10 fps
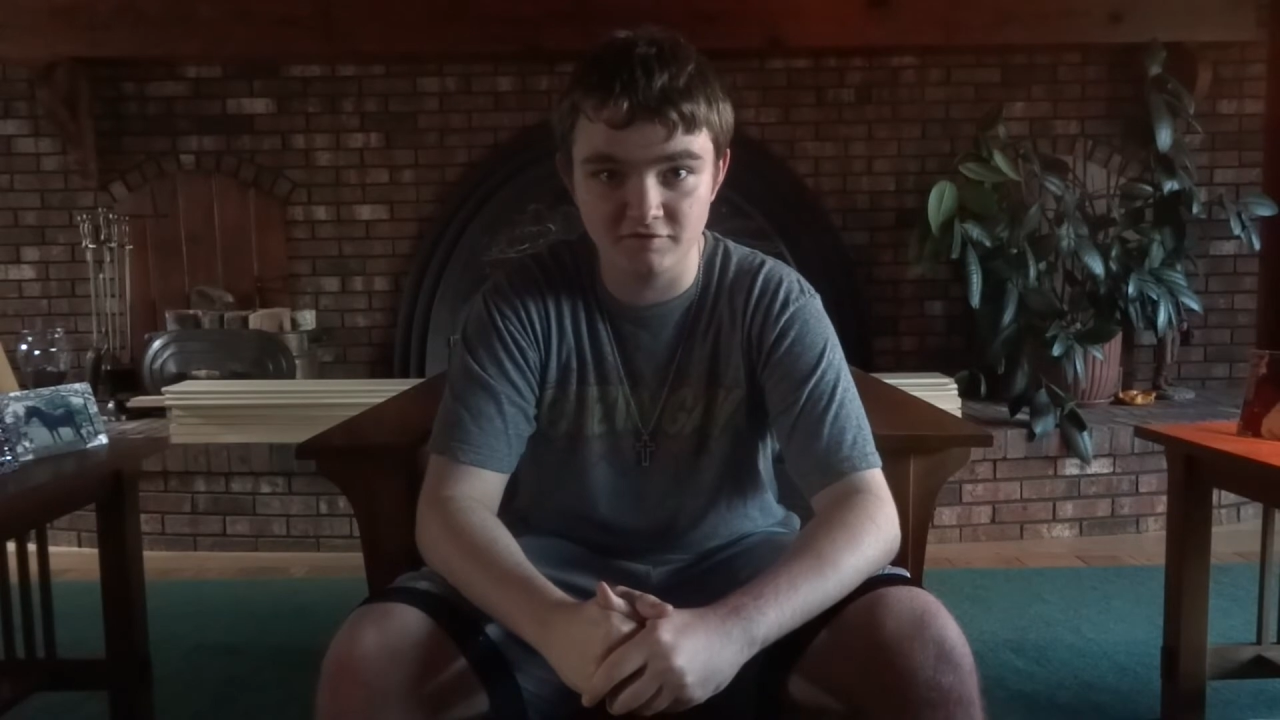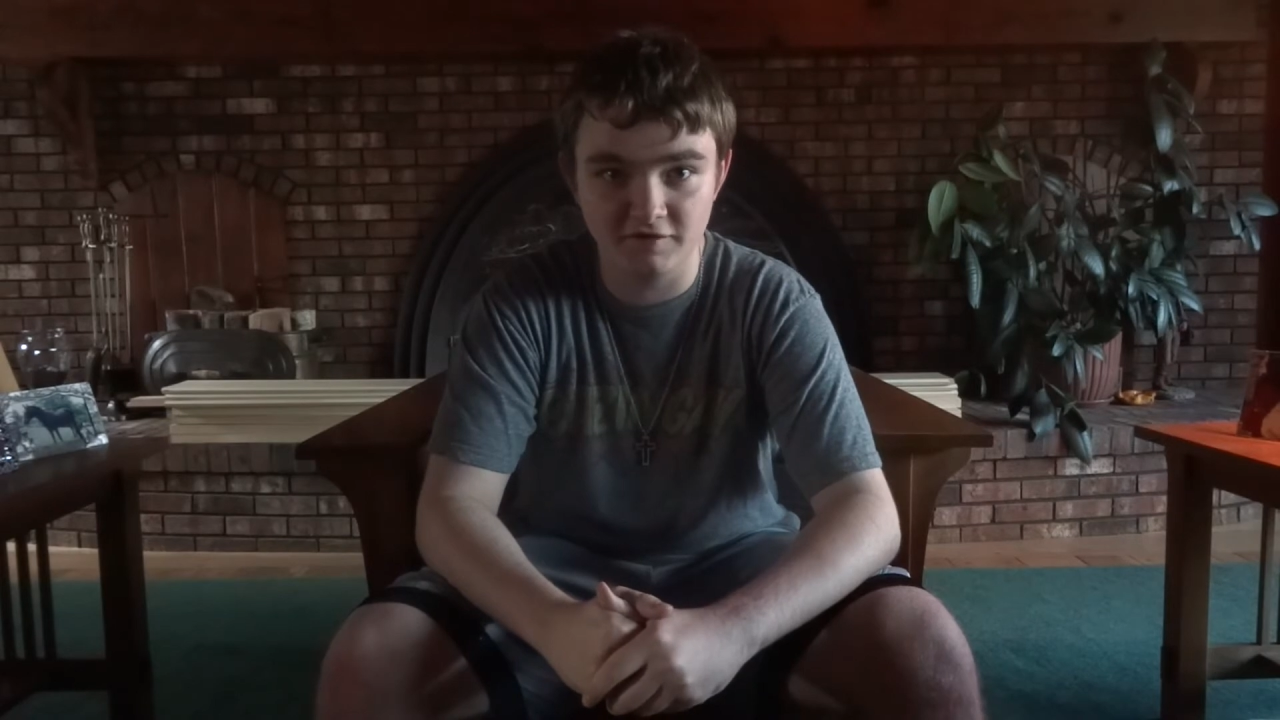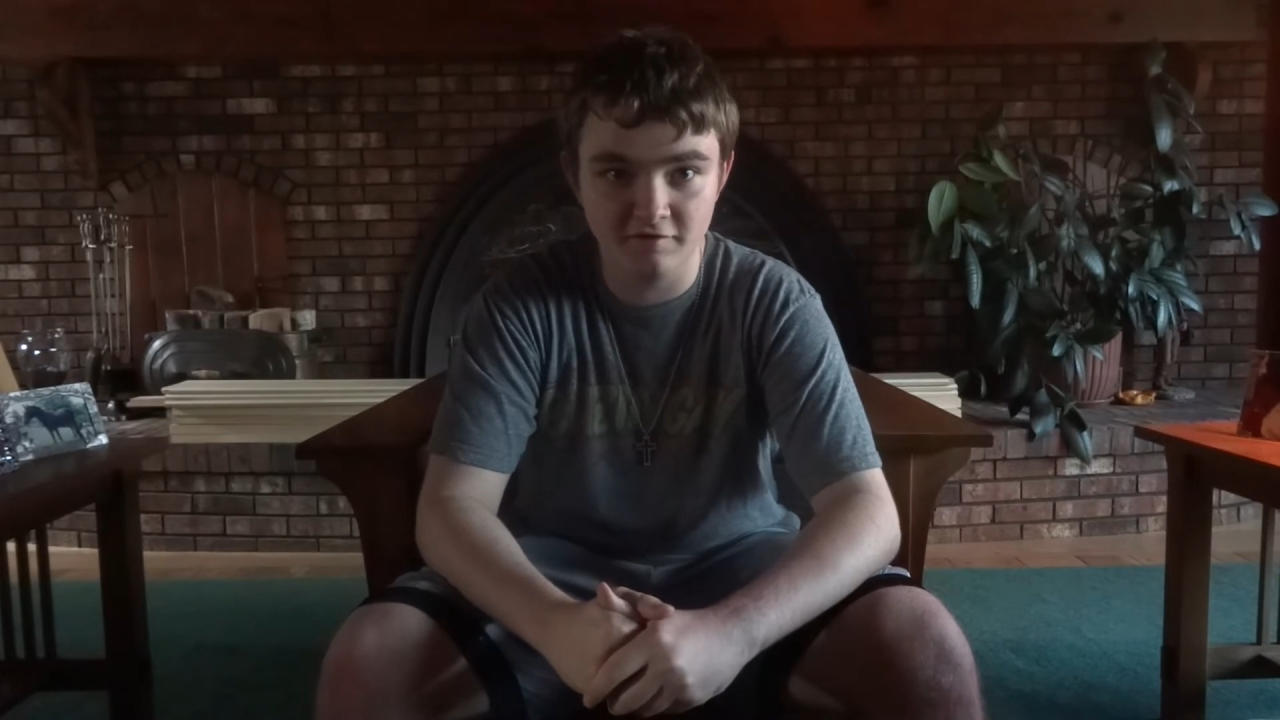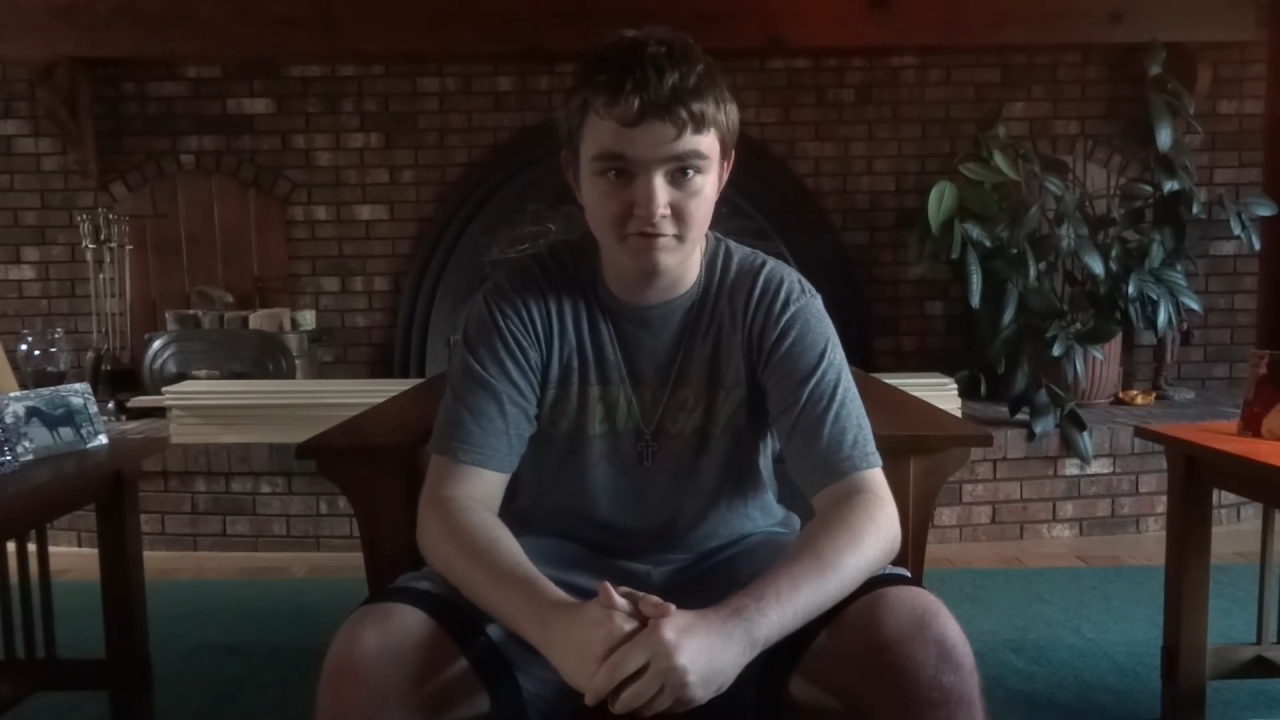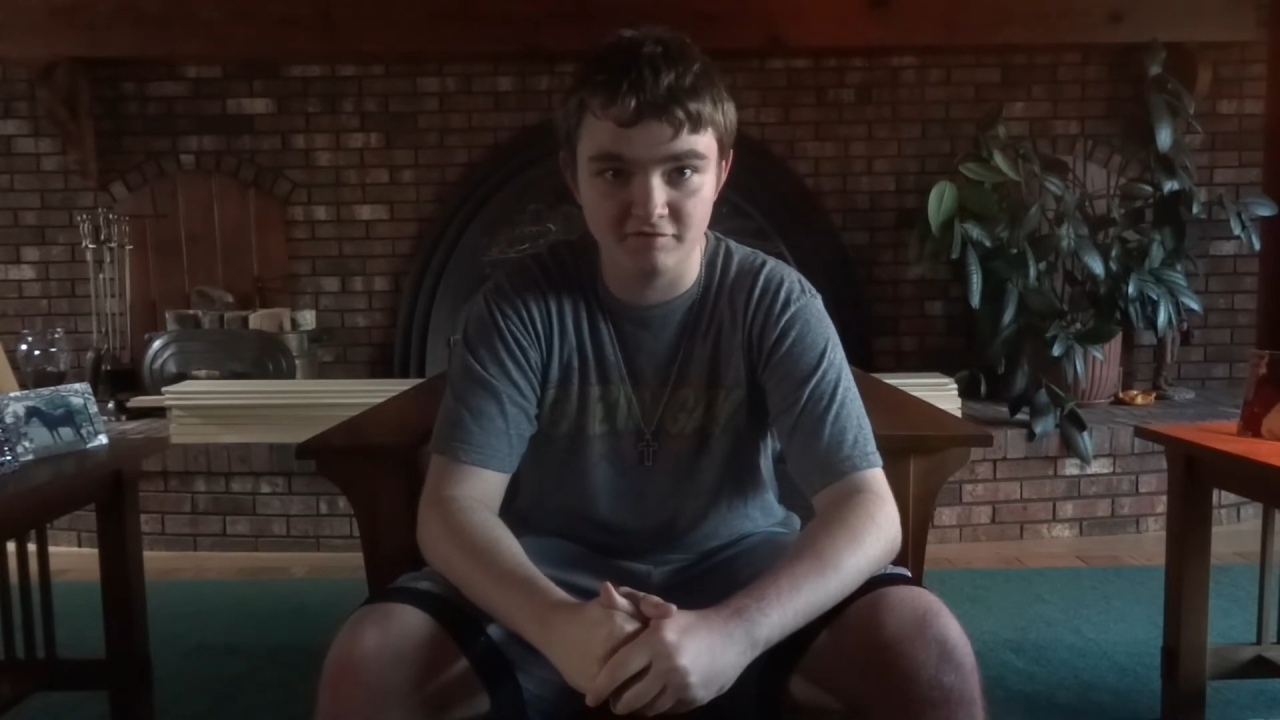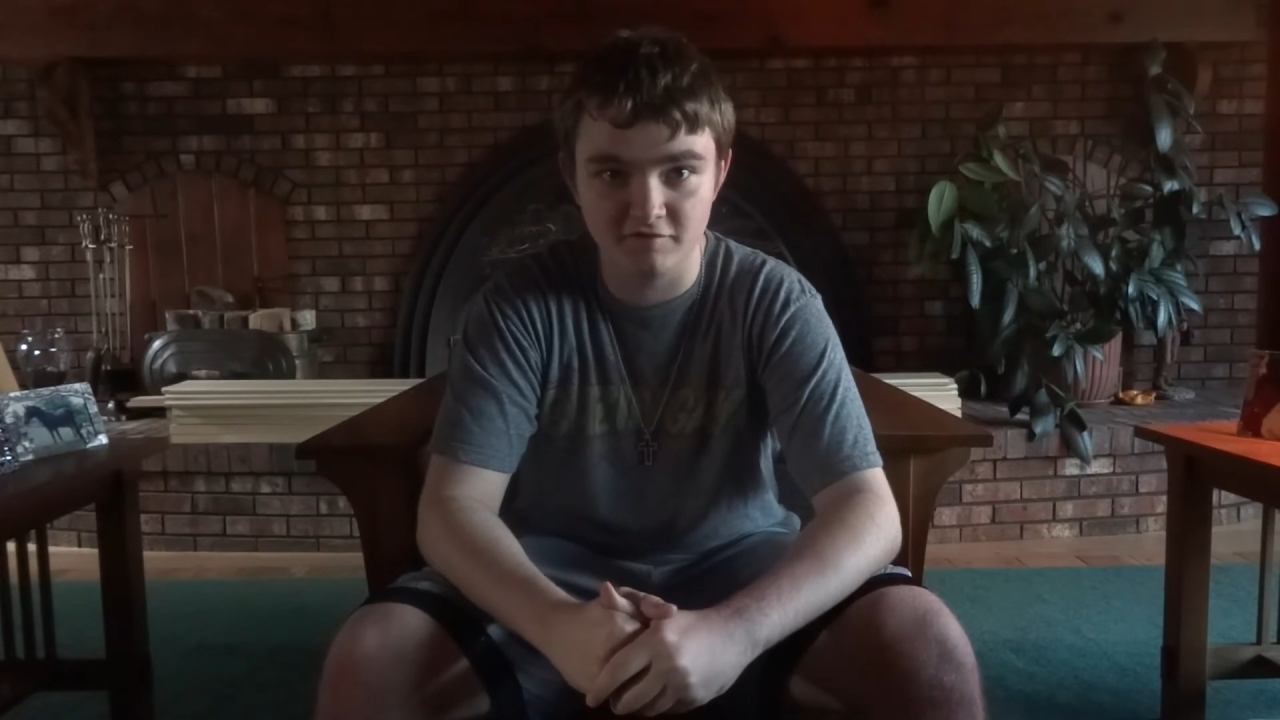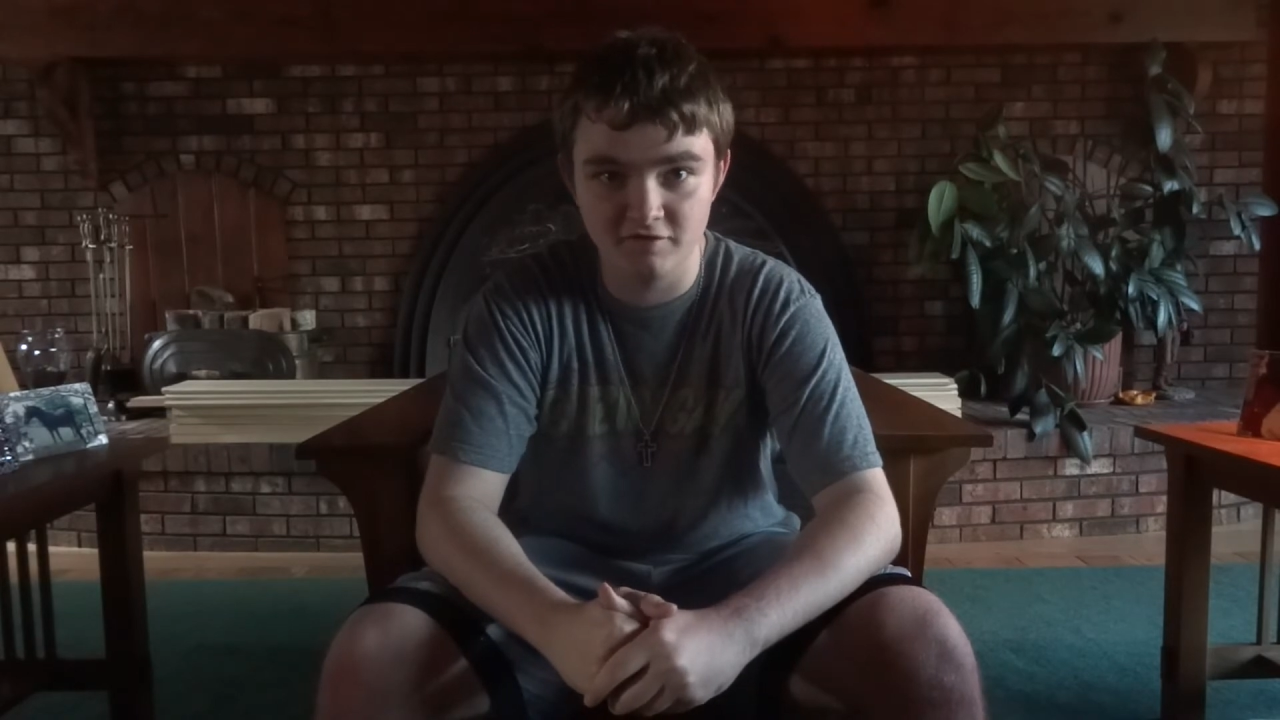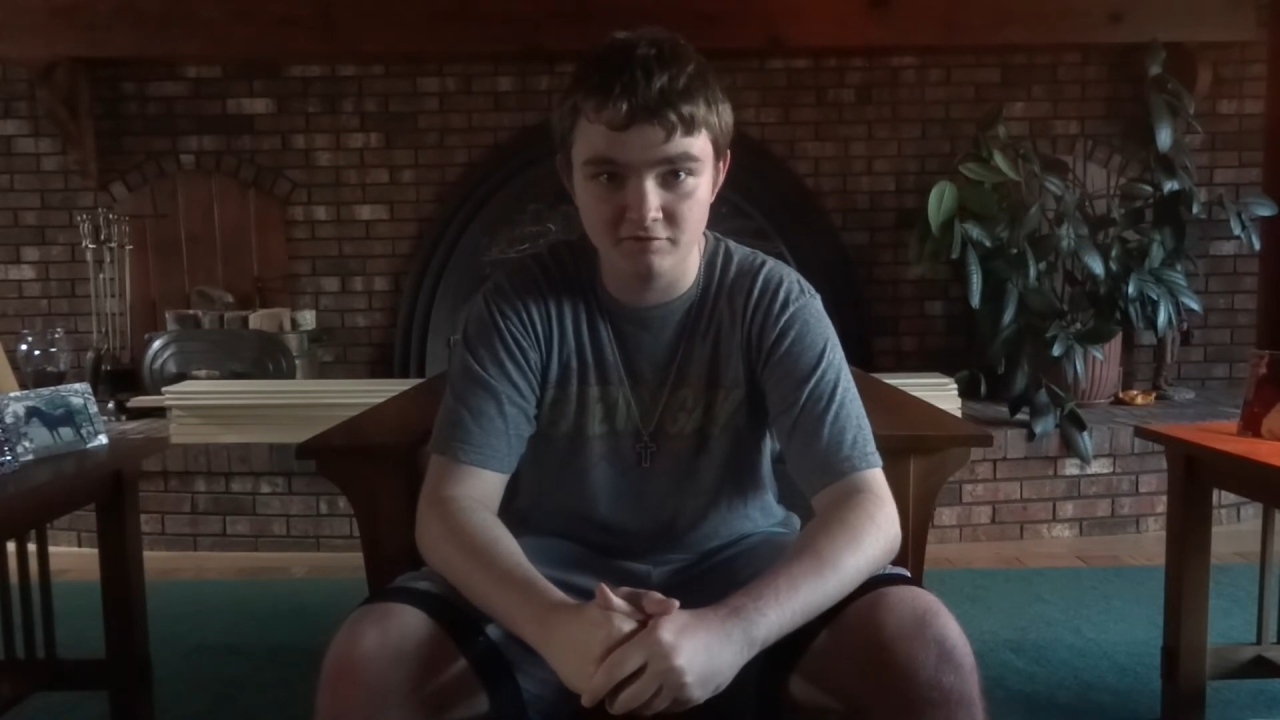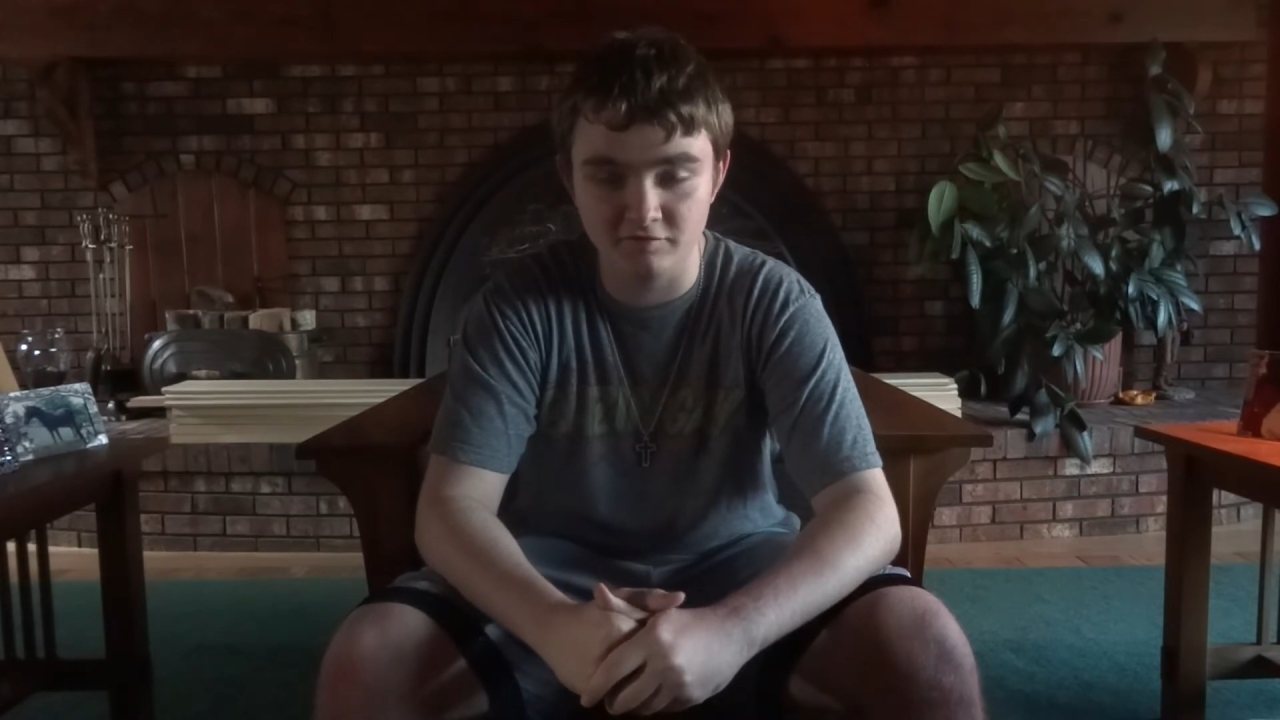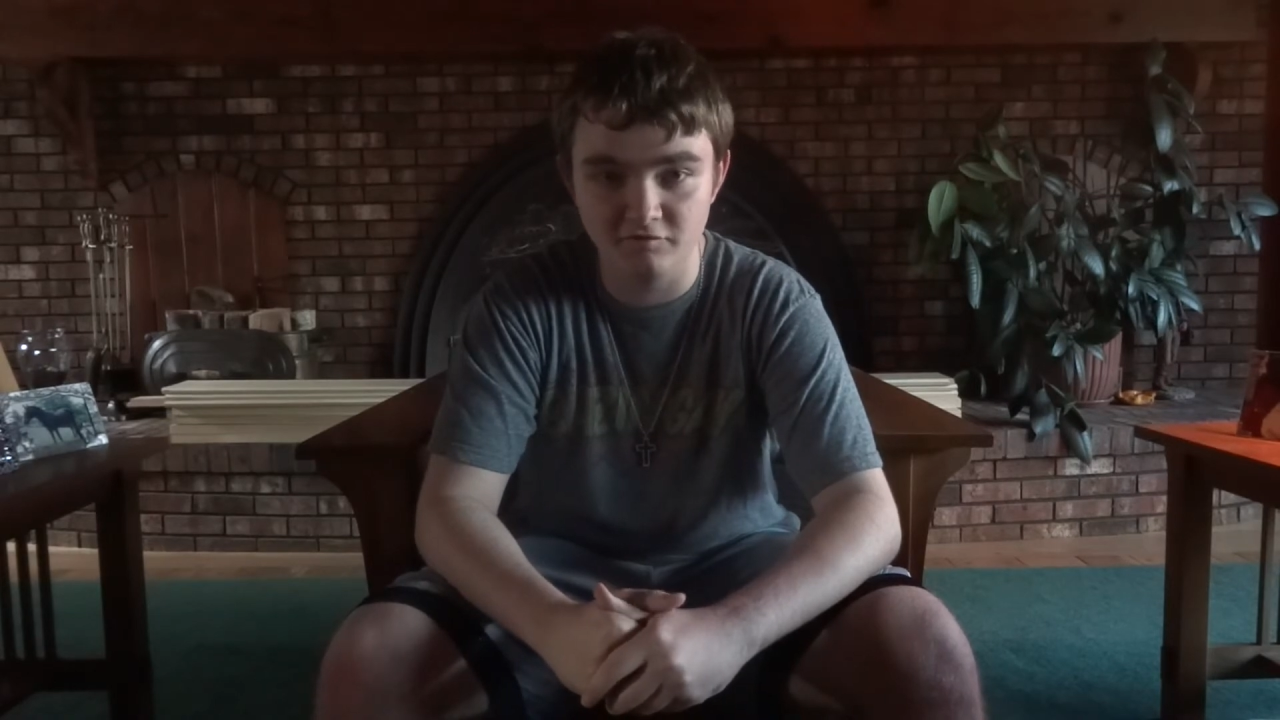inheritance to
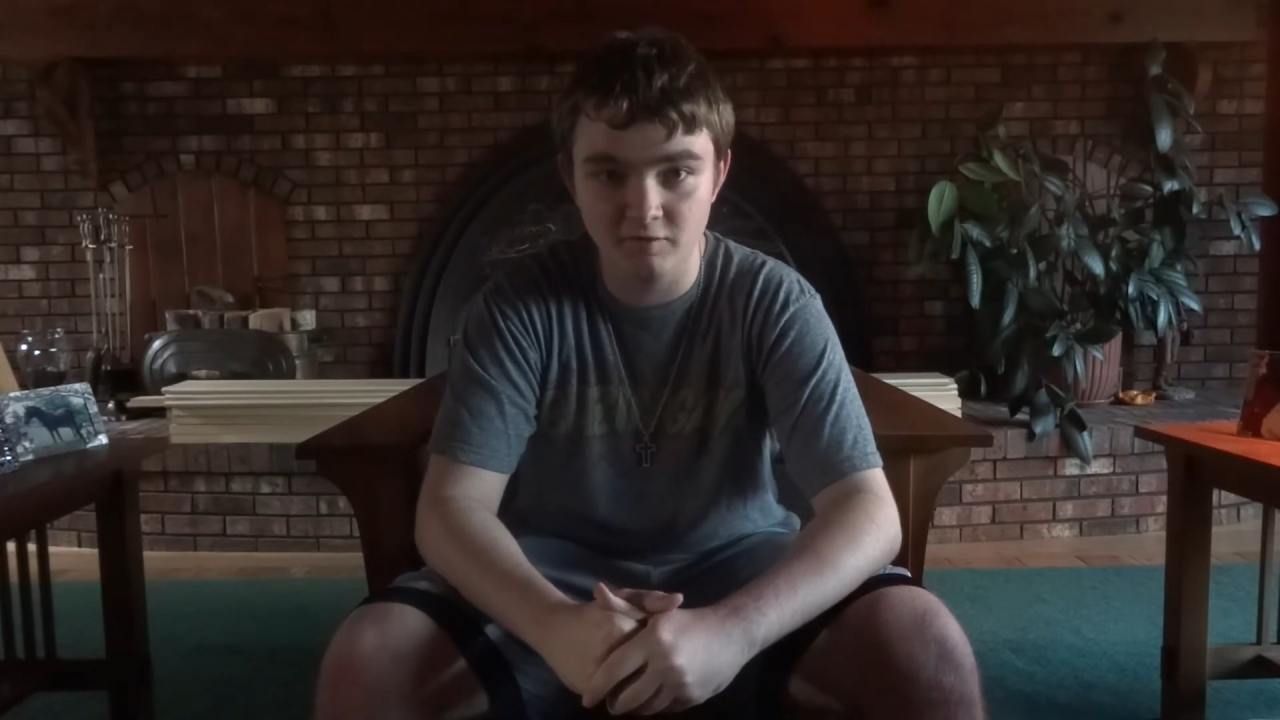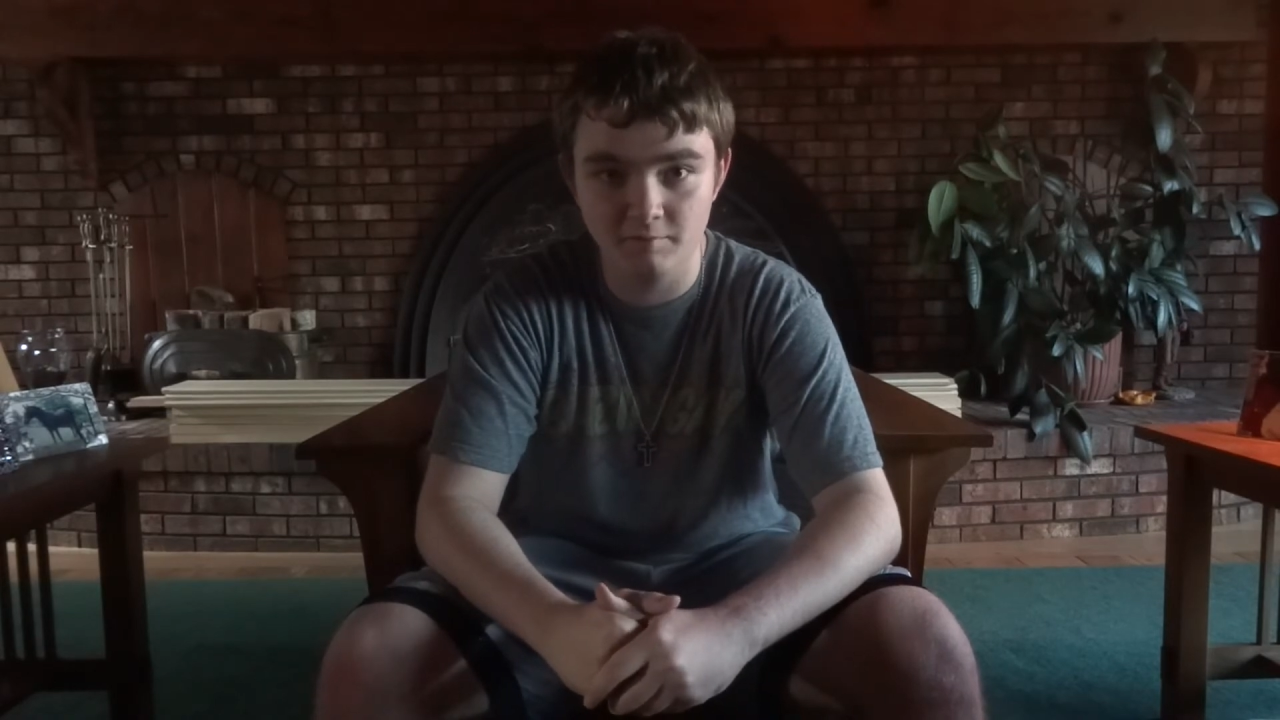Heathcliff,